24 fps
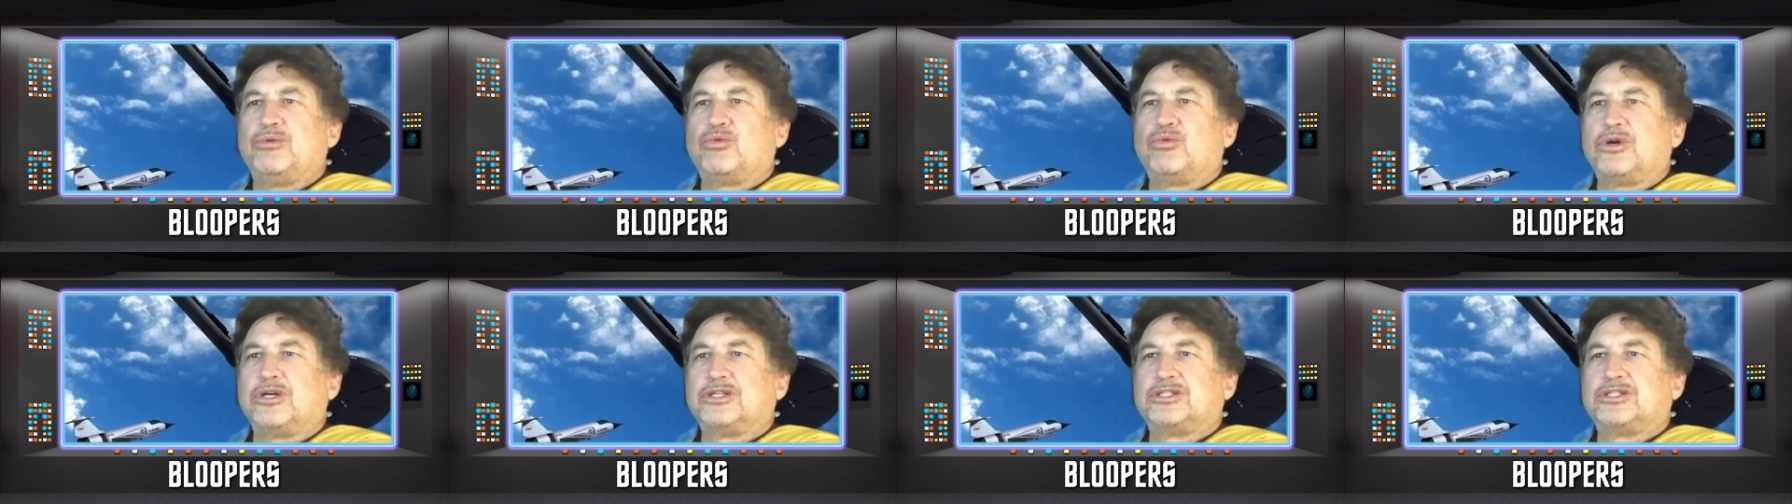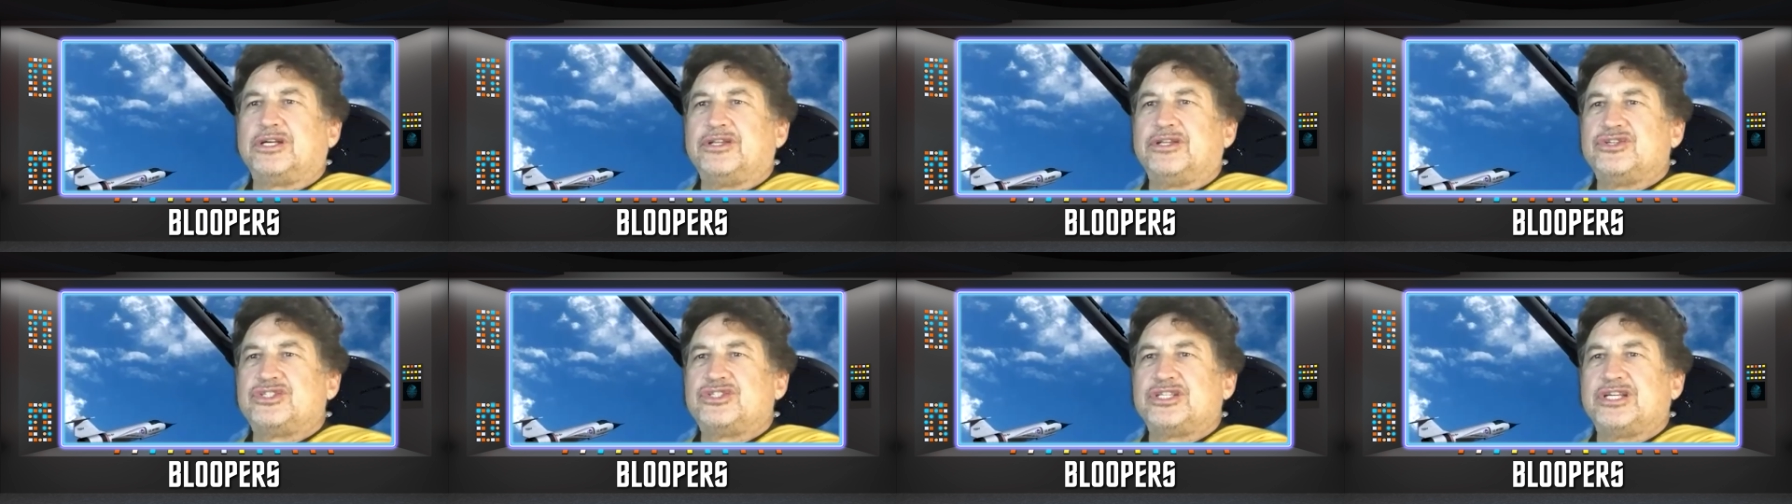worked
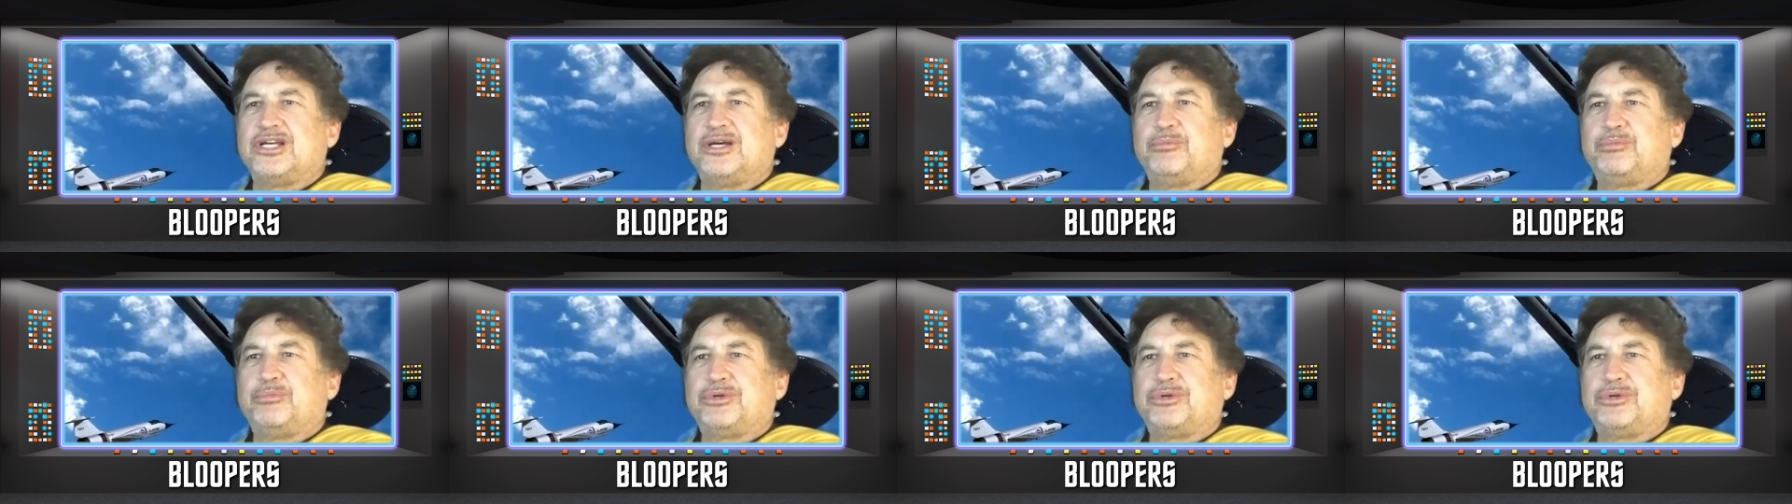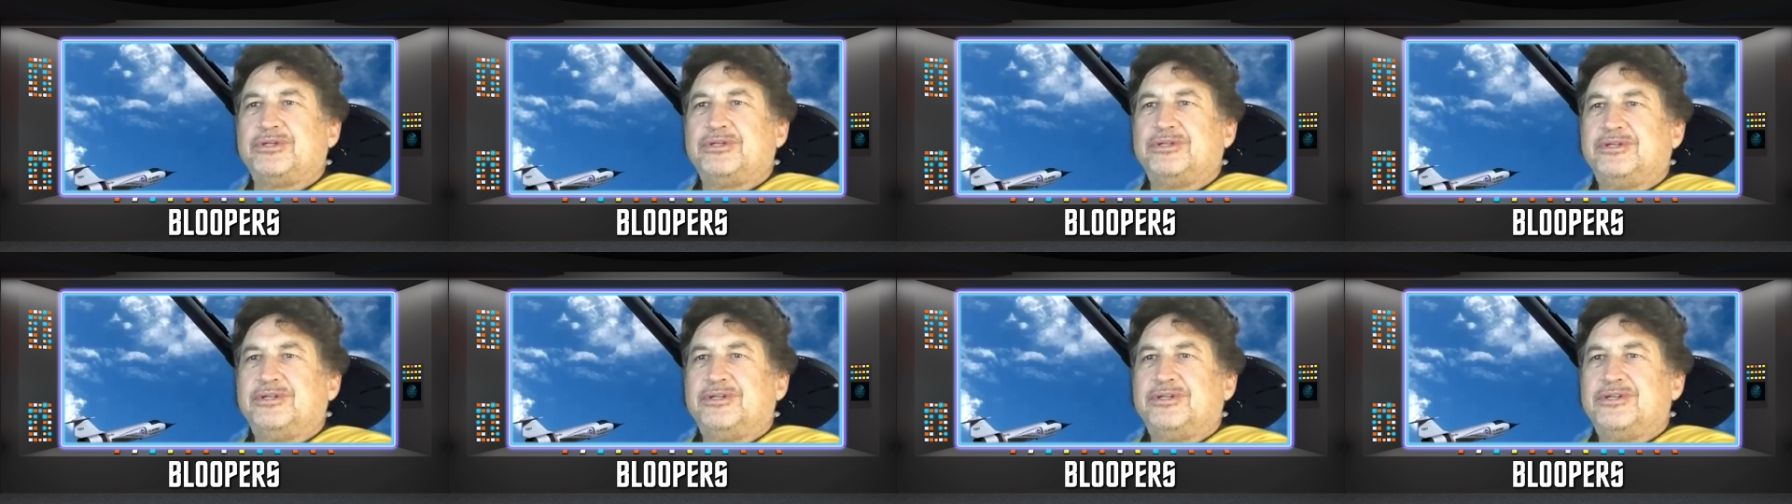on the ship.
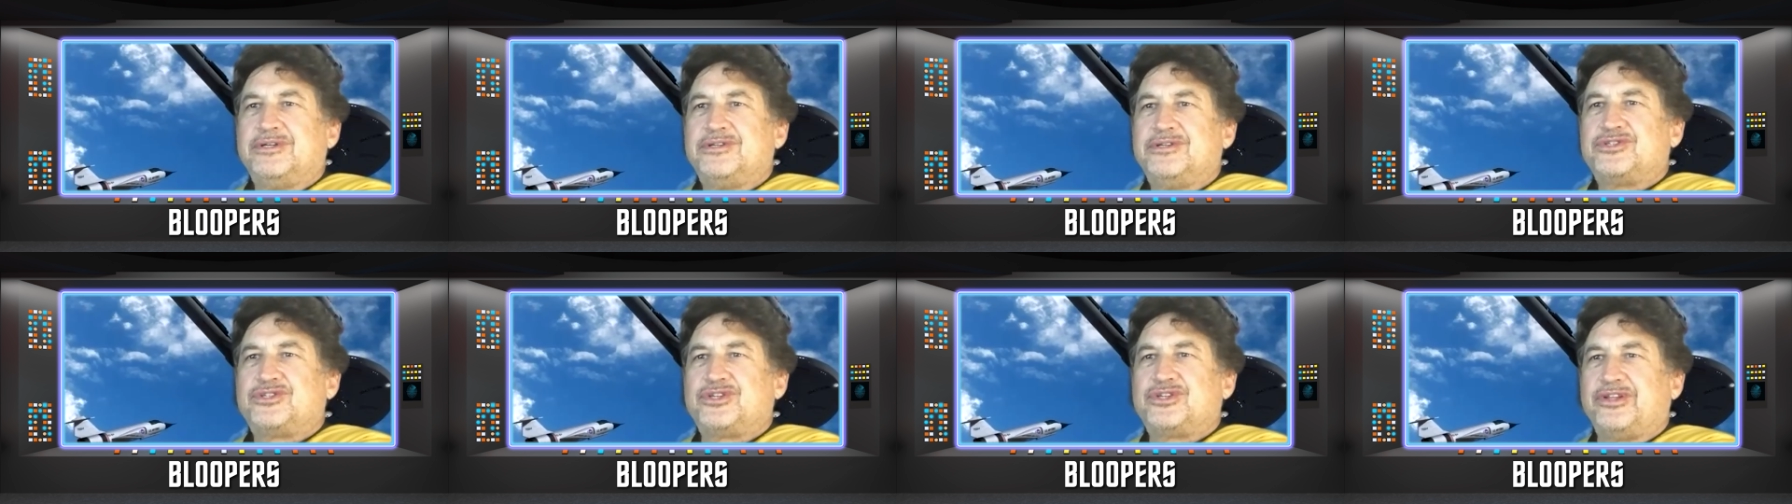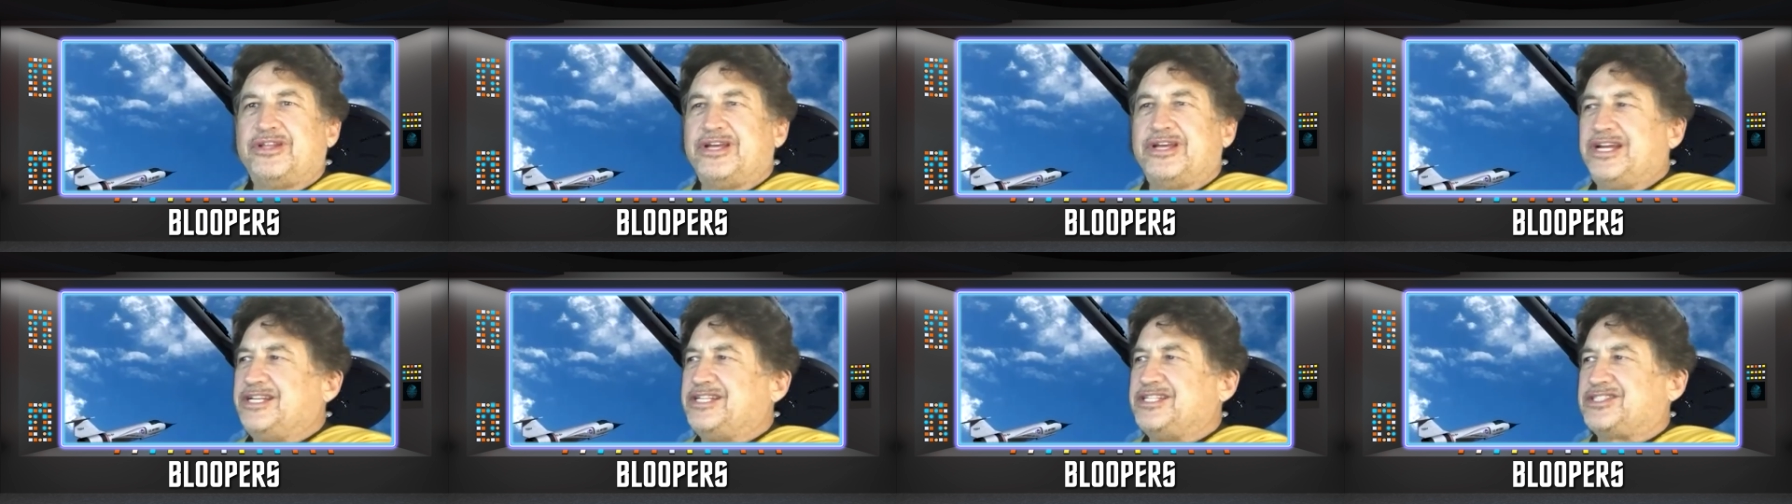So
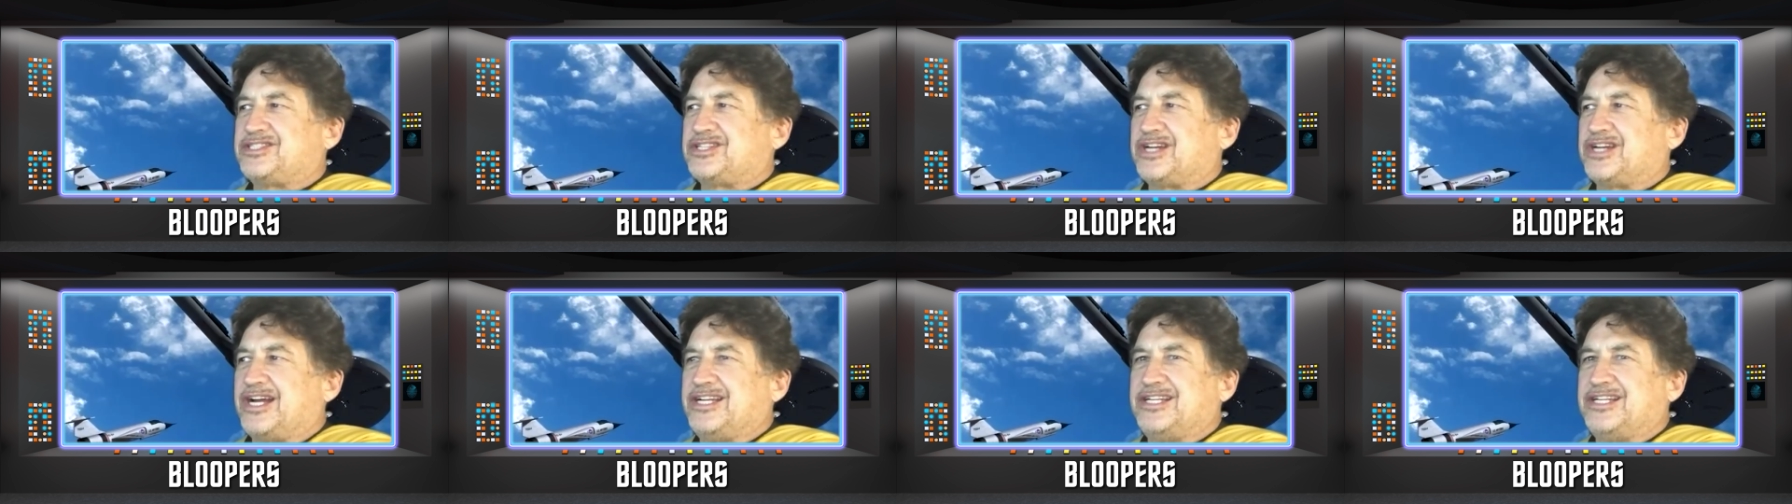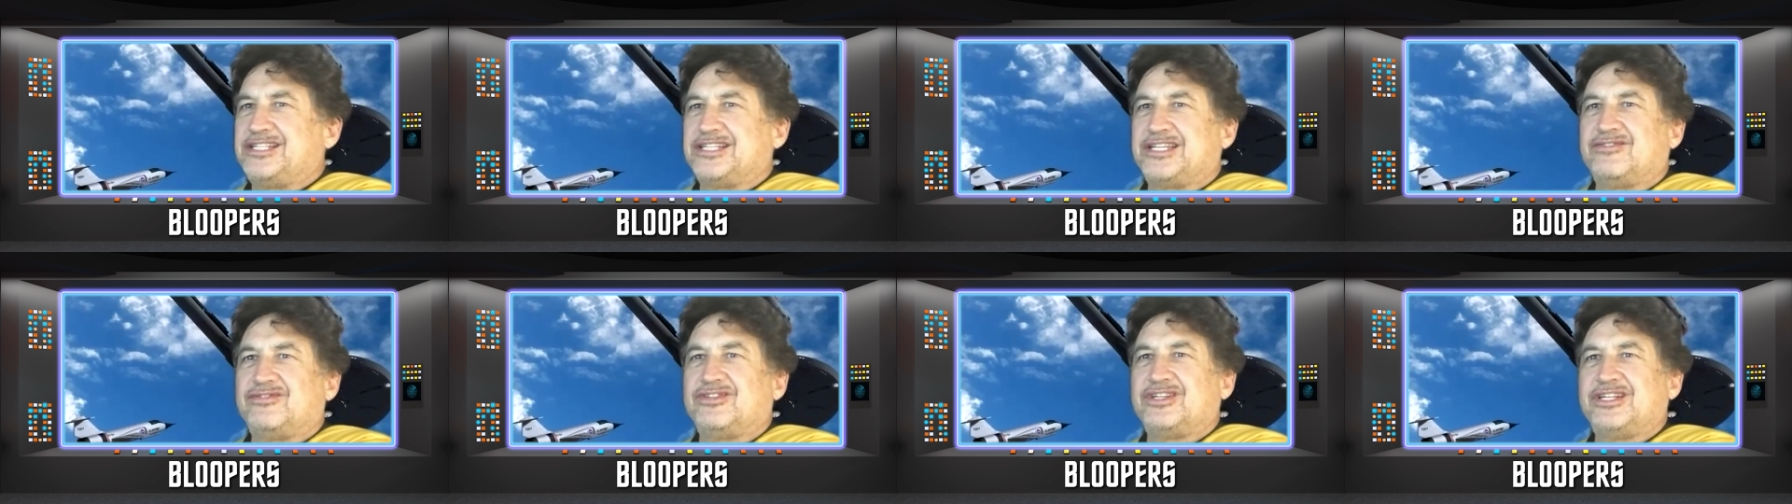they decided to
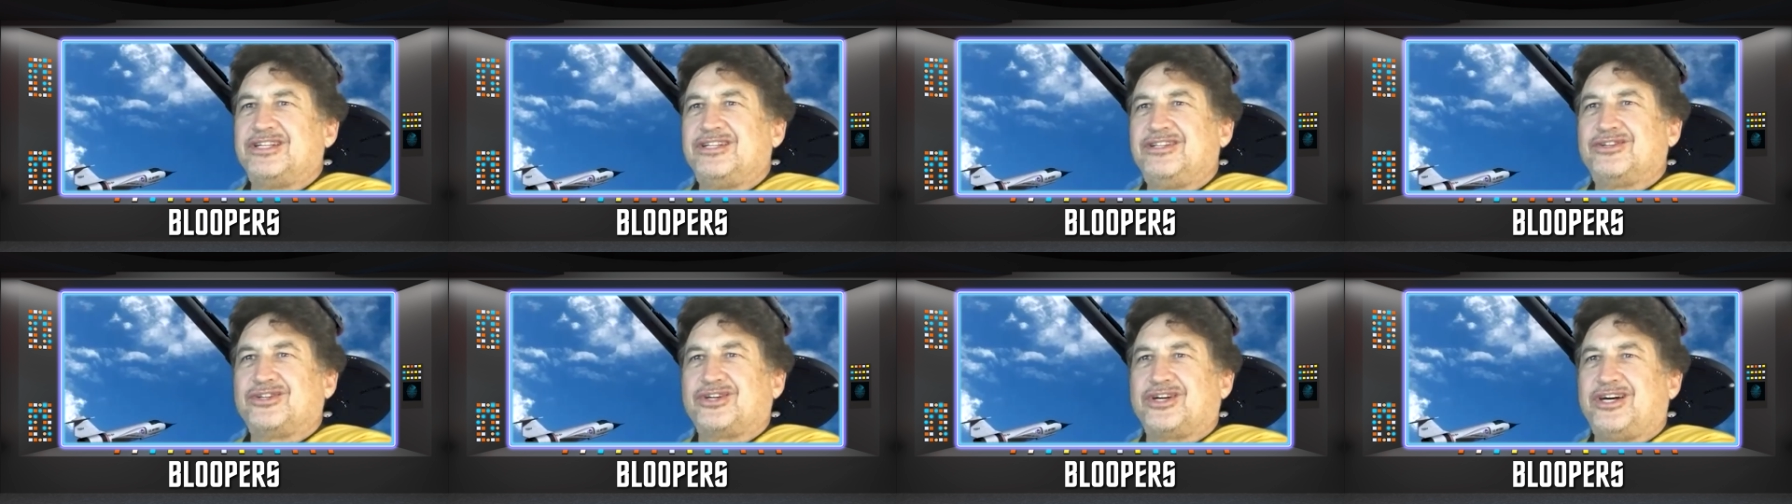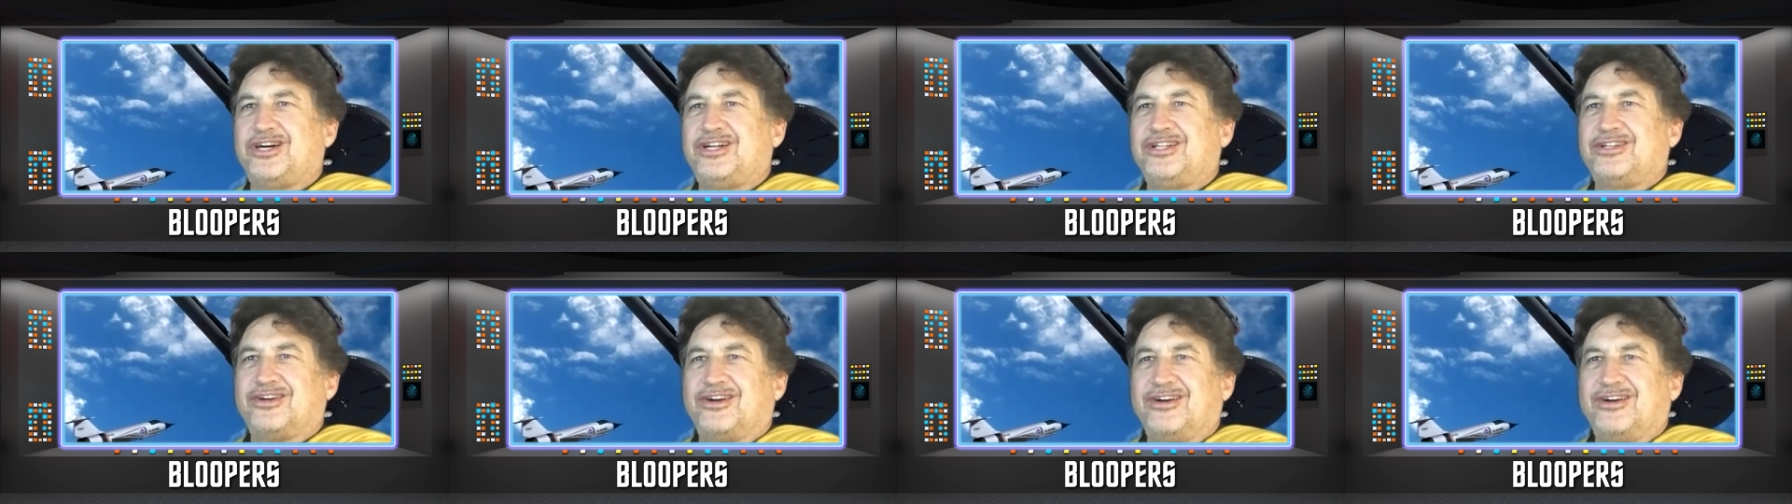give it a little
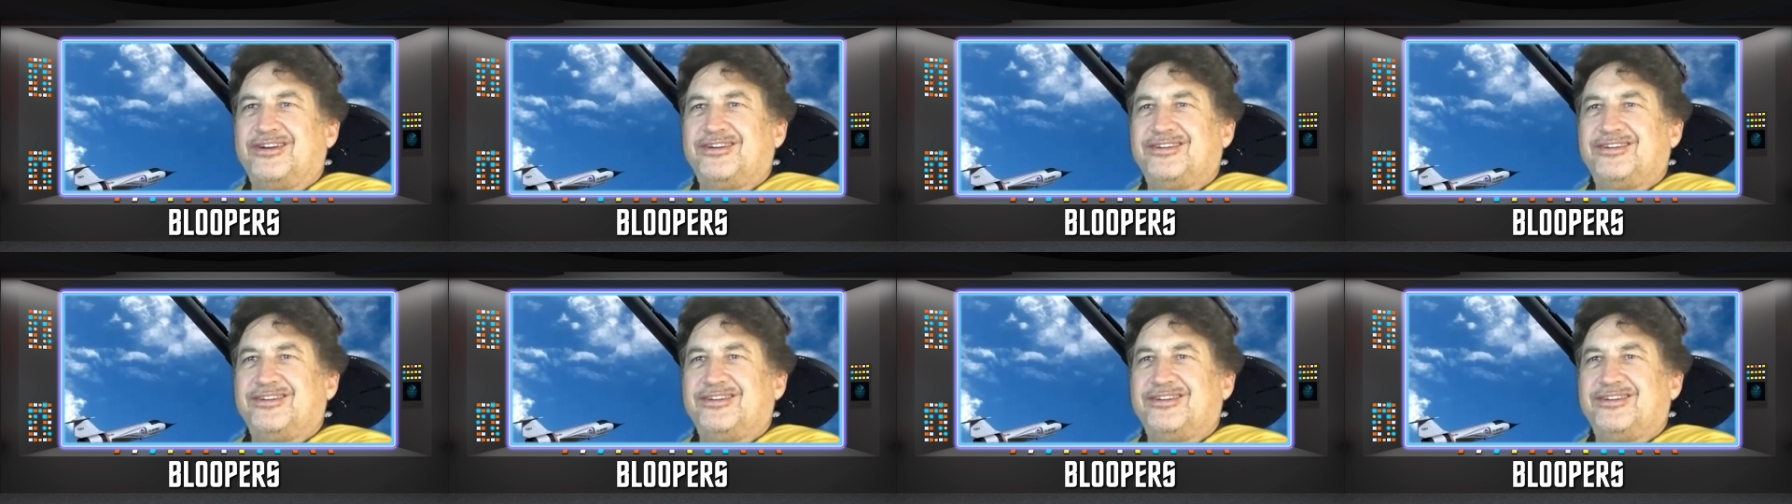color.